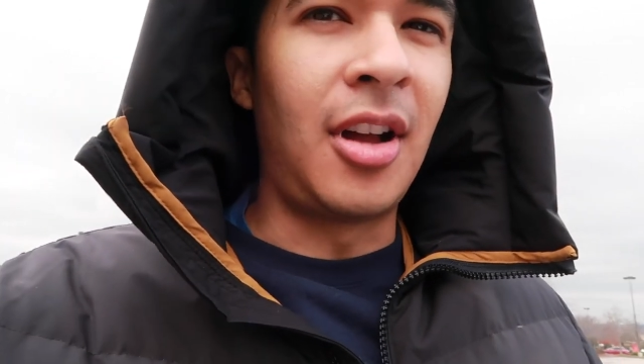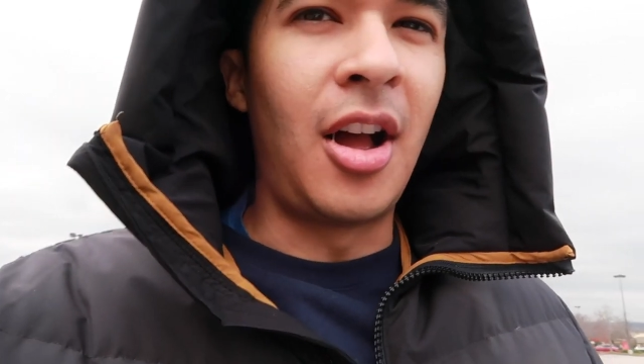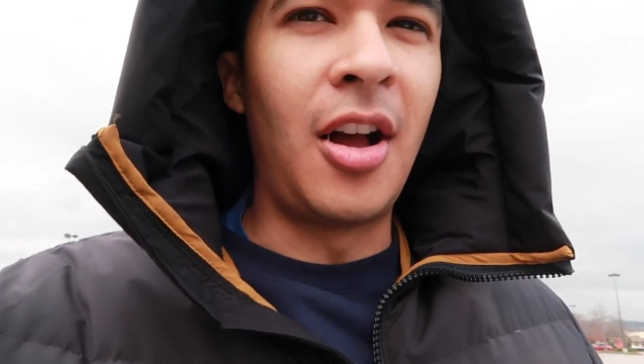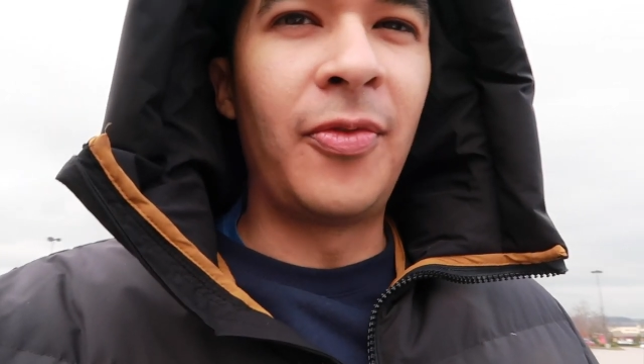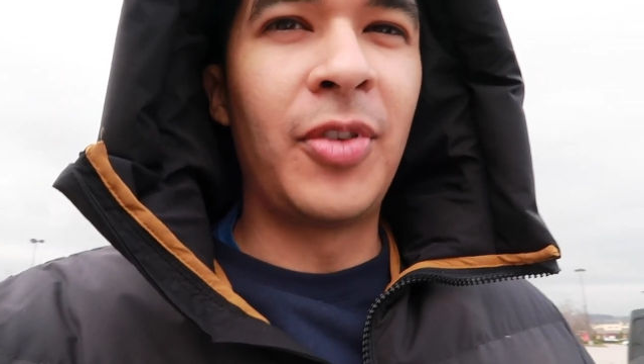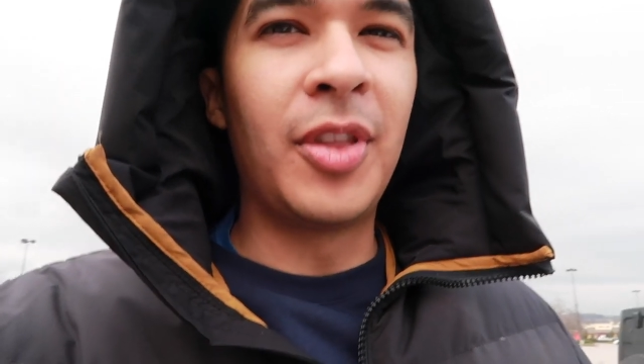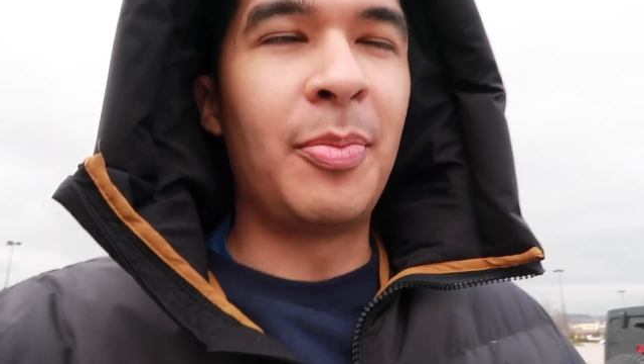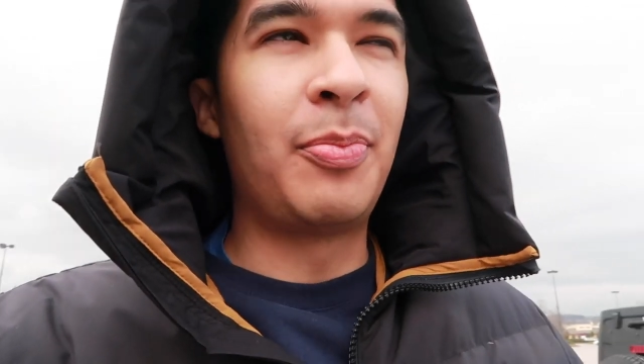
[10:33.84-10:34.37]

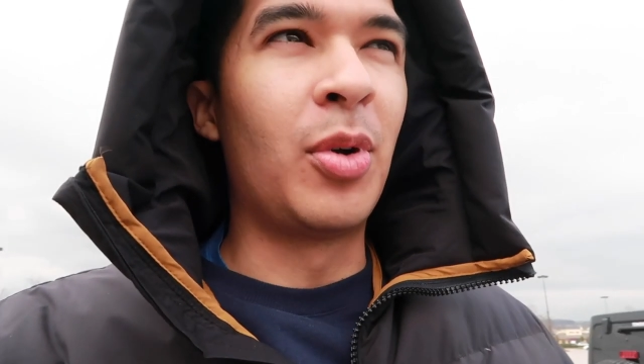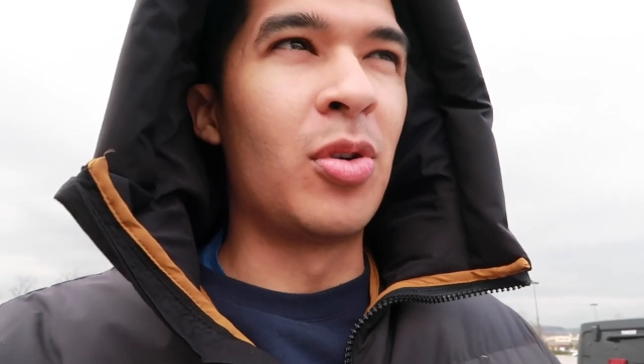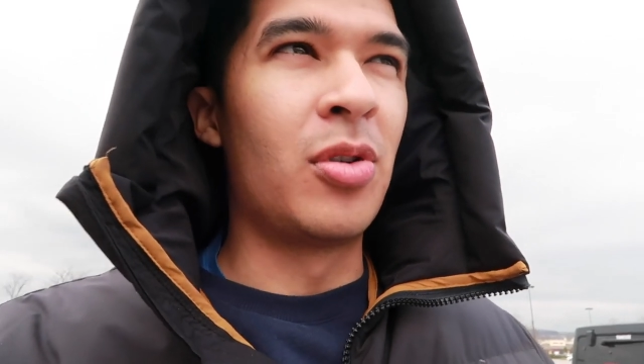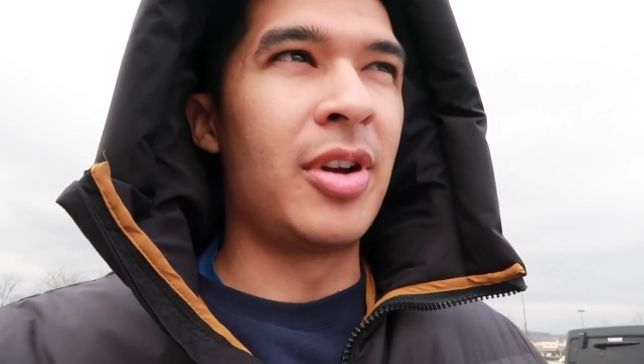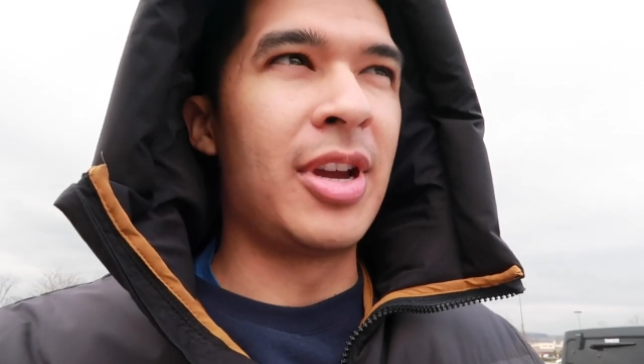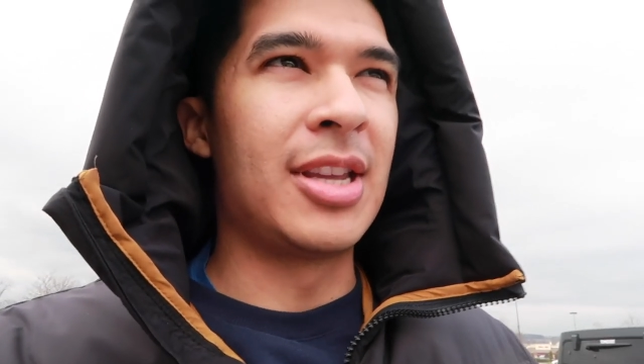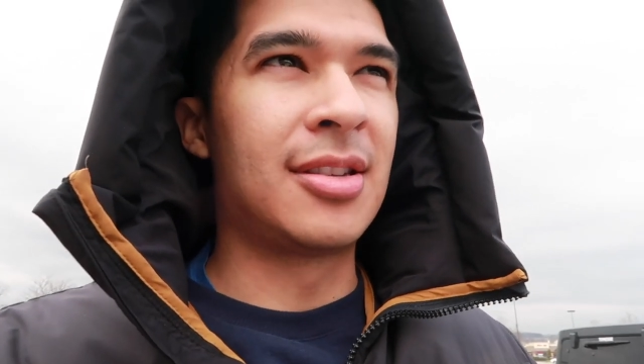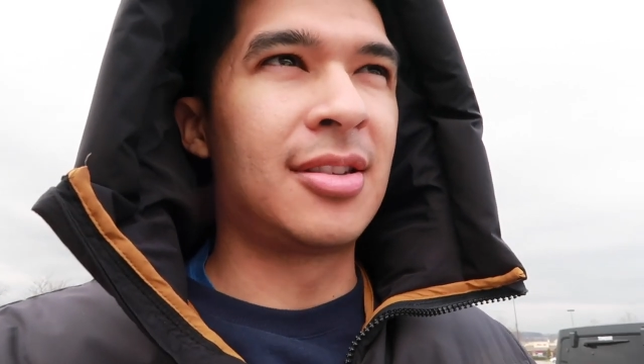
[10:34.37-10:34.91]
All for the
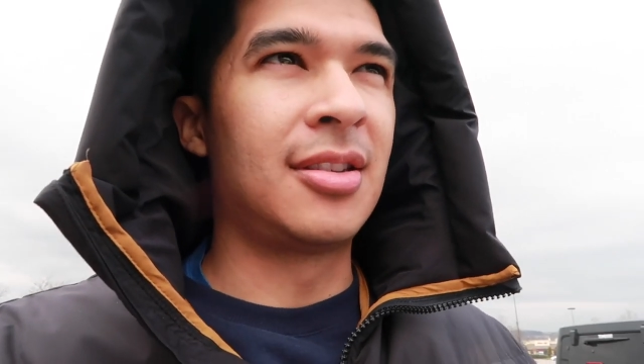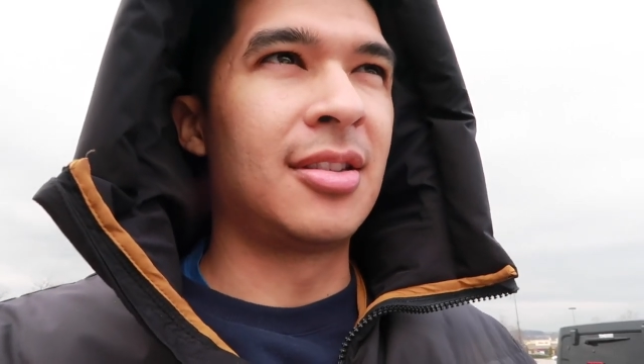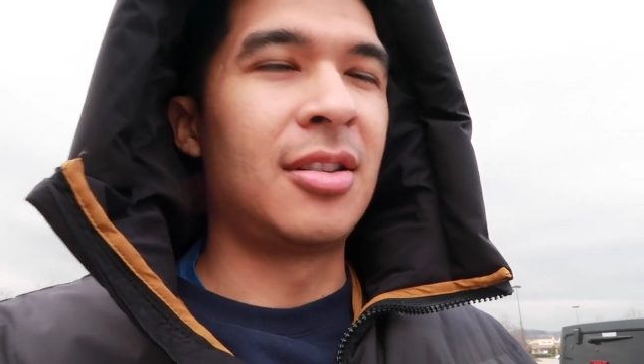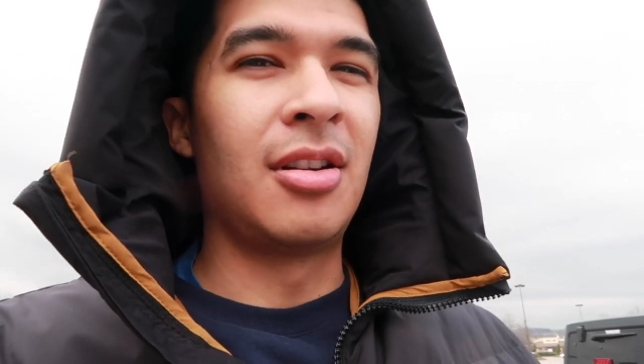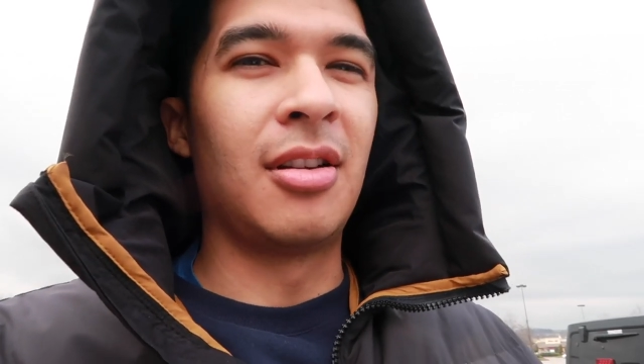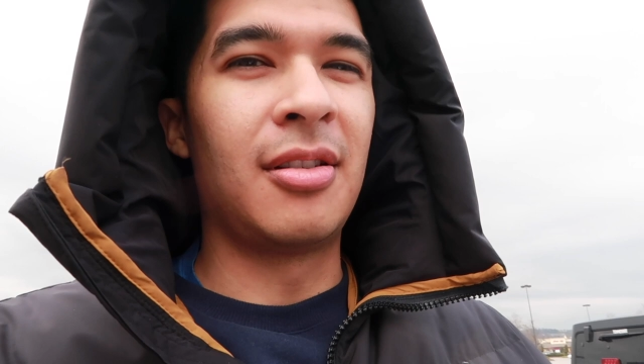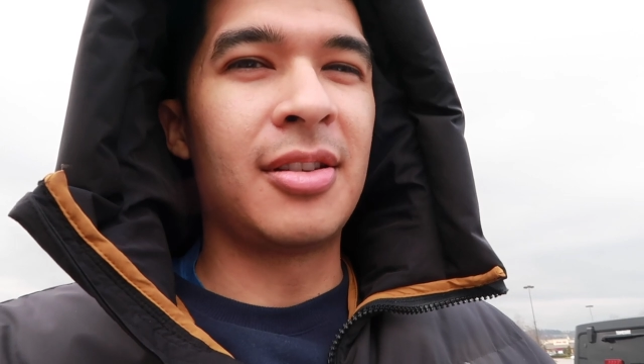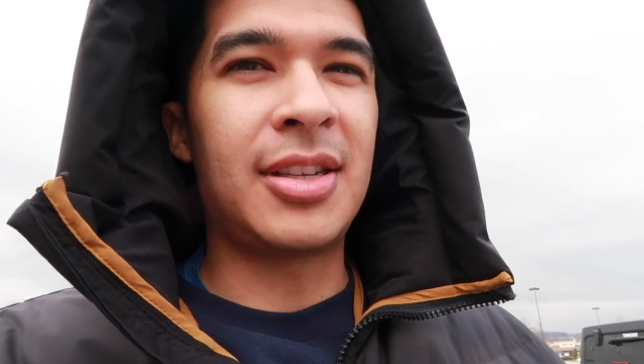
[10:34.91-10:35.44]
boys,
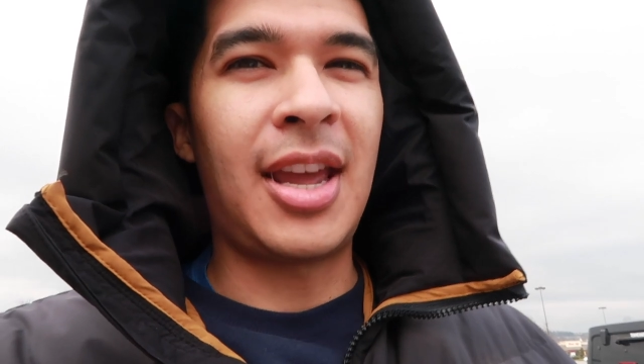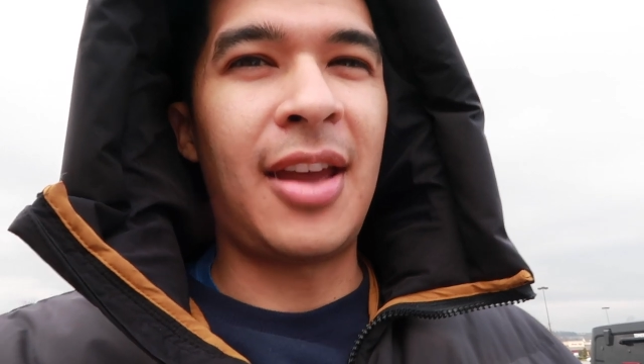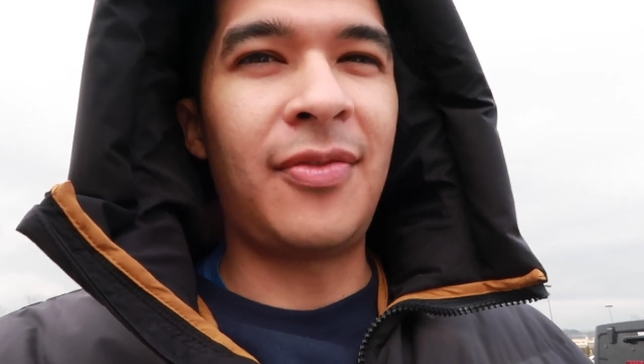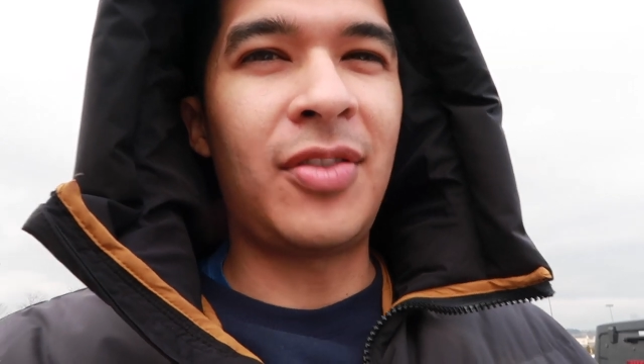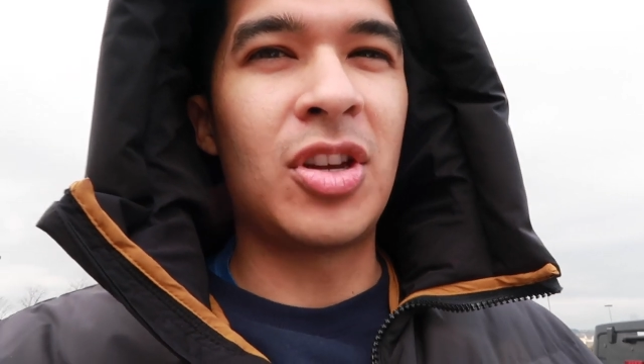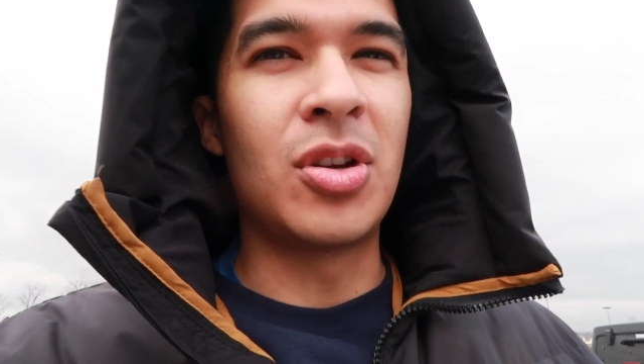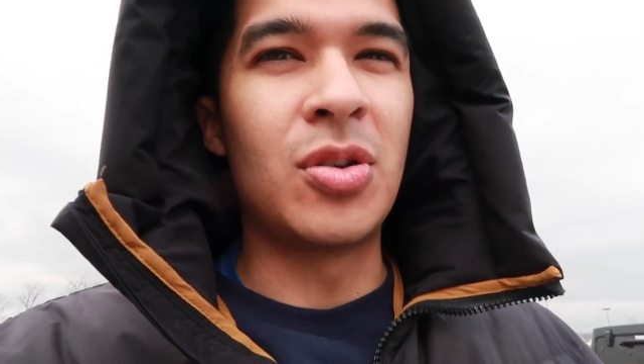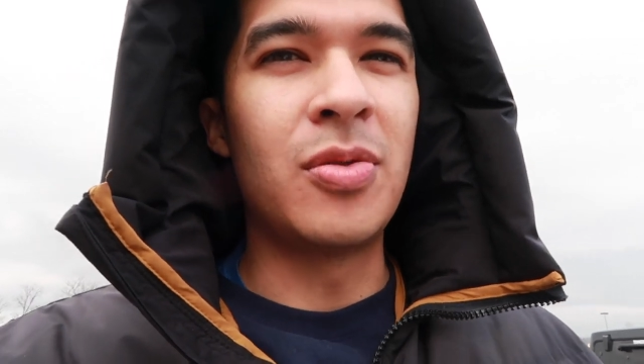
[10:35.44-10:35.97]
because girls
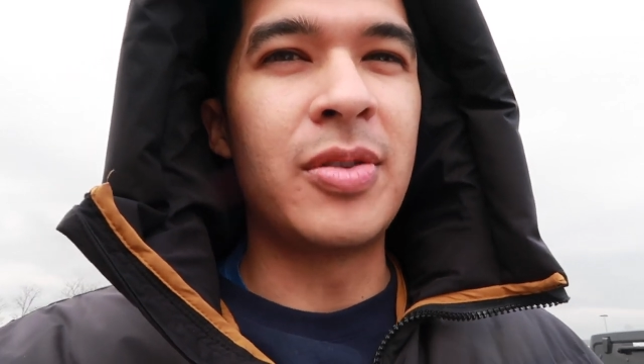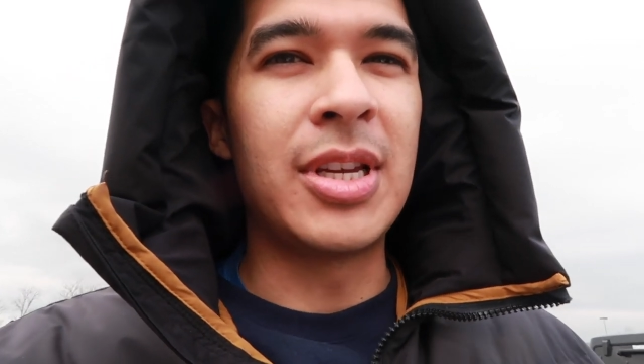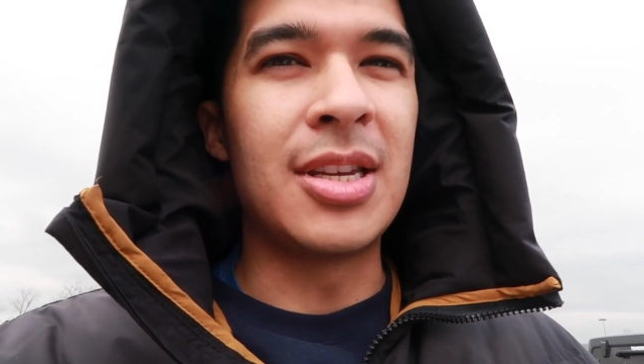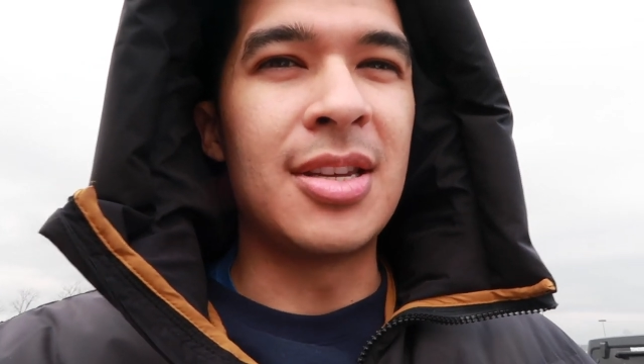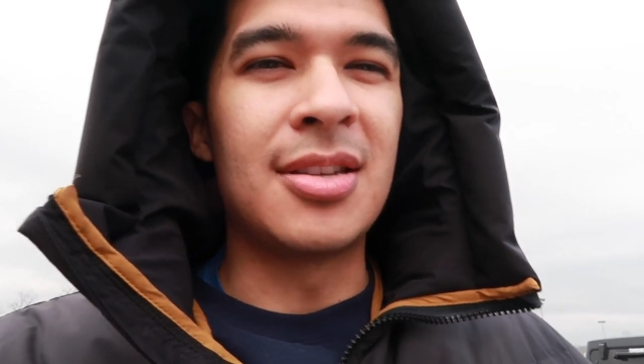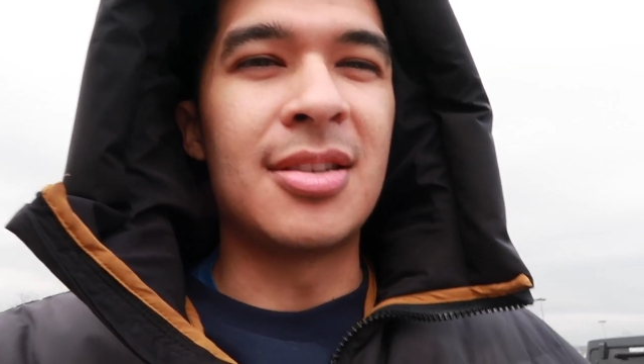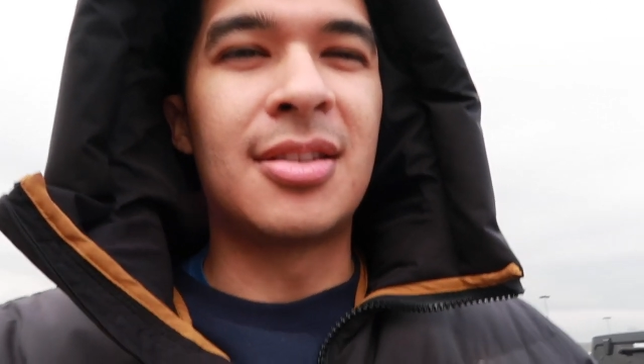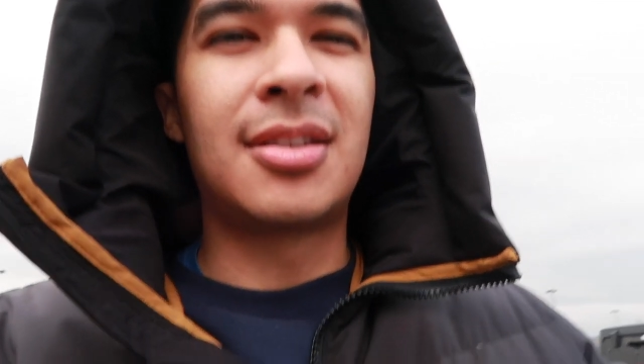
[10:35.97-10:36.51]
have
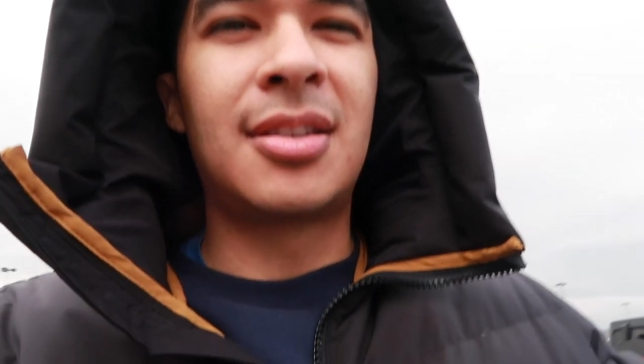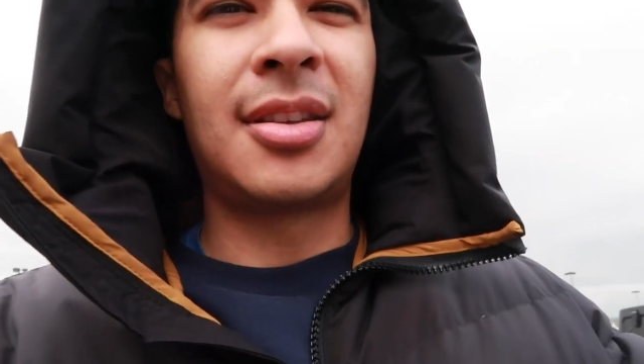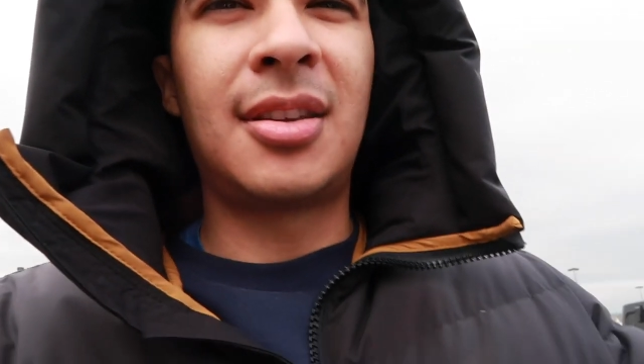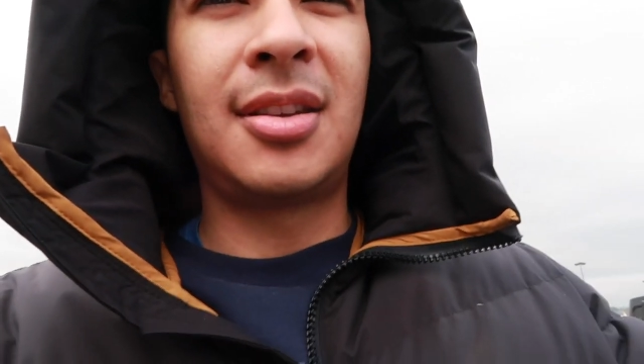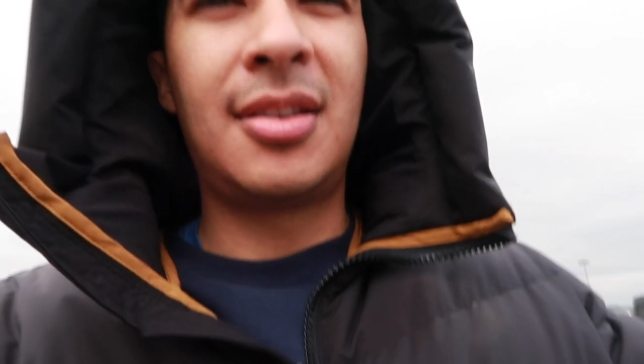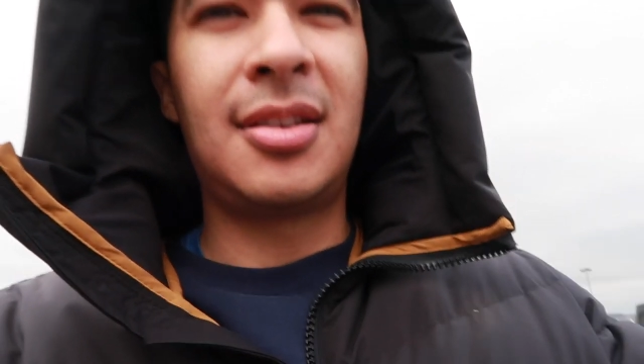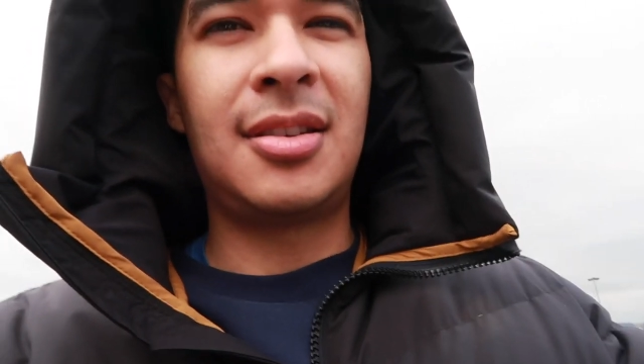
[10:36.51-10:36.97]
cooties.